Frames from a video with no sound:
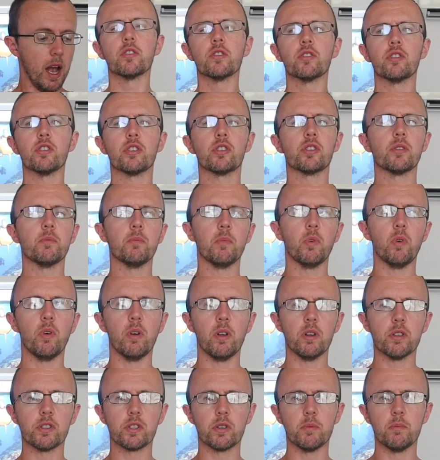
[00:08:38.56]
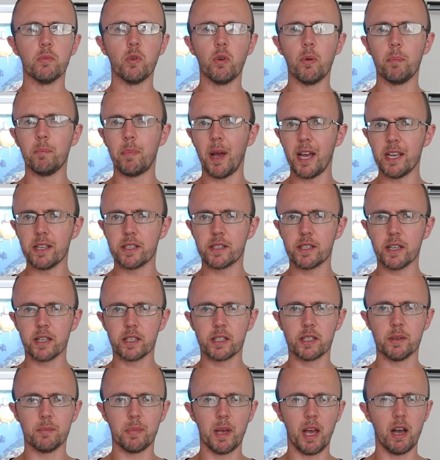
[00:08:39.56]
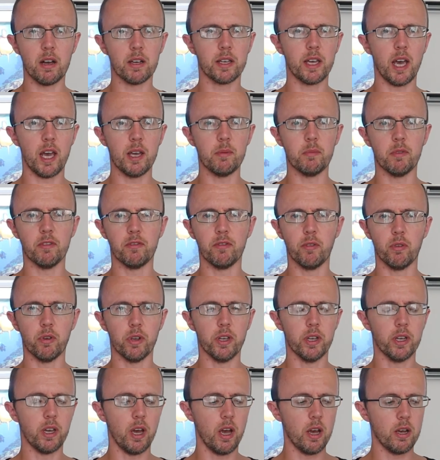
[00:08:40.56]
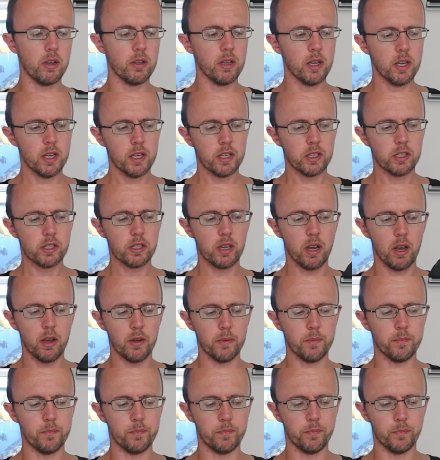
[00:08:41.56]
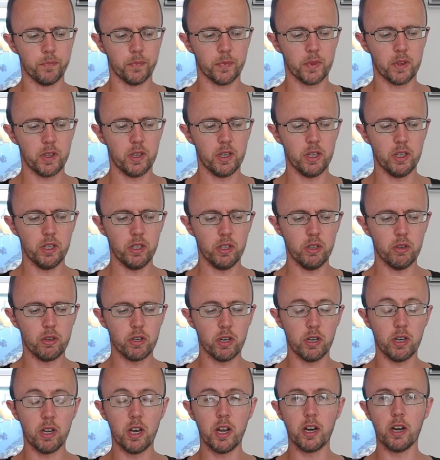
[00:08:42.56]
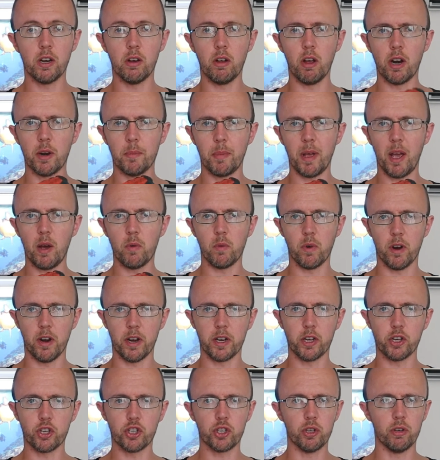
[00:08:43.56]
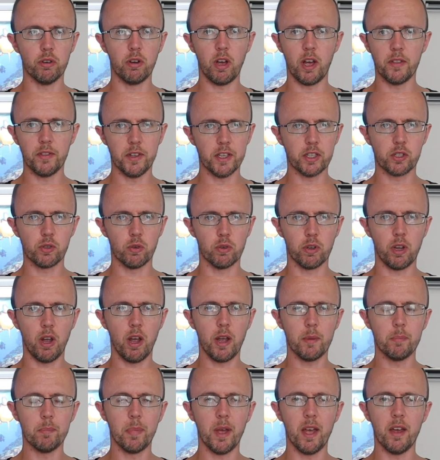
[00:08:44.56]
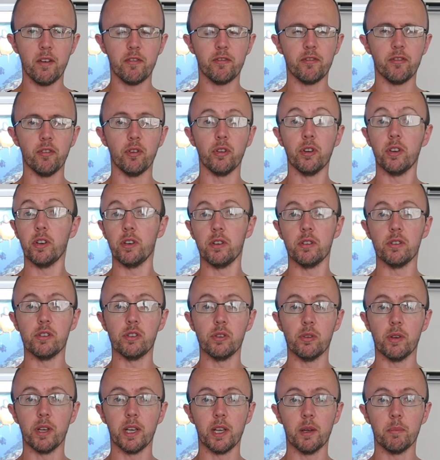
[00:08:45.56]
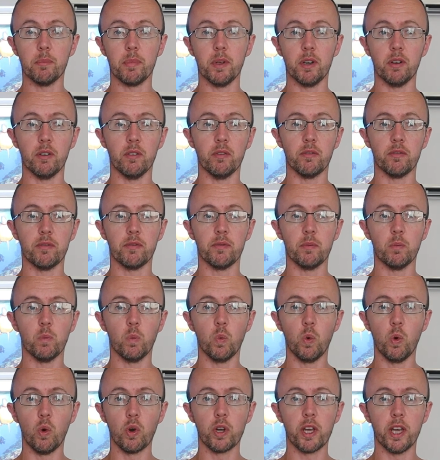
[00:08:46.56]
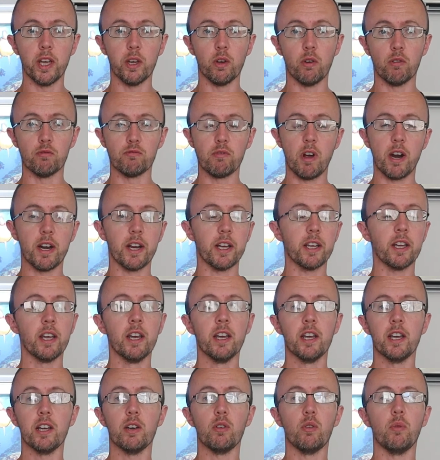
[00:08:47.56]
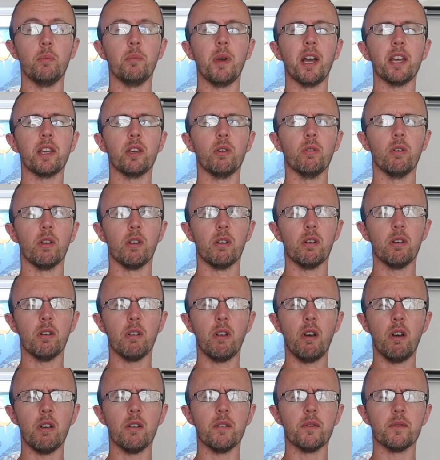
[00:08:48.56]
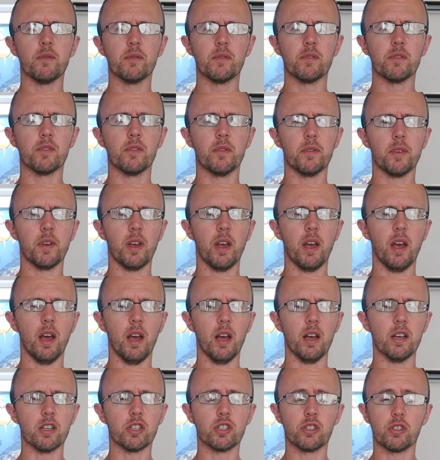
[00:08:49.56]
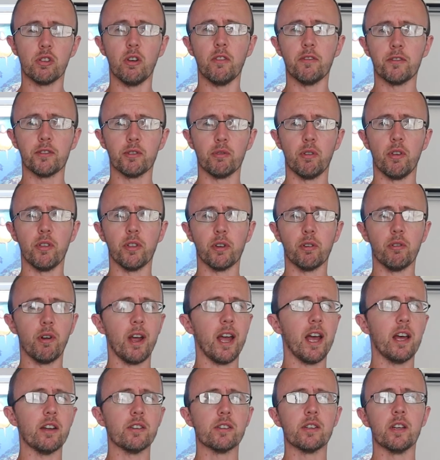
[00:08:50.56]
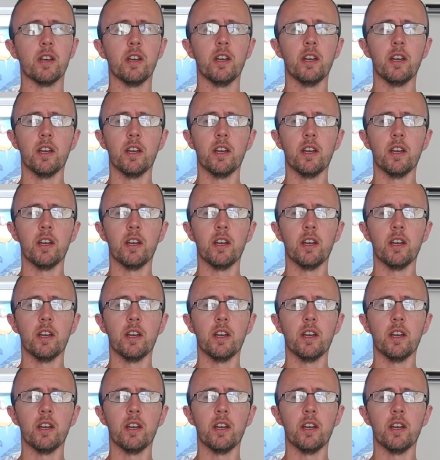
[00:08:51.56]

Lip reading: Just some more basics about gait before you go. So you can learn a lot about wearing a shoe like this, or going barefoot and doing a bit of walking or running. It will make you a lot softer on the ground.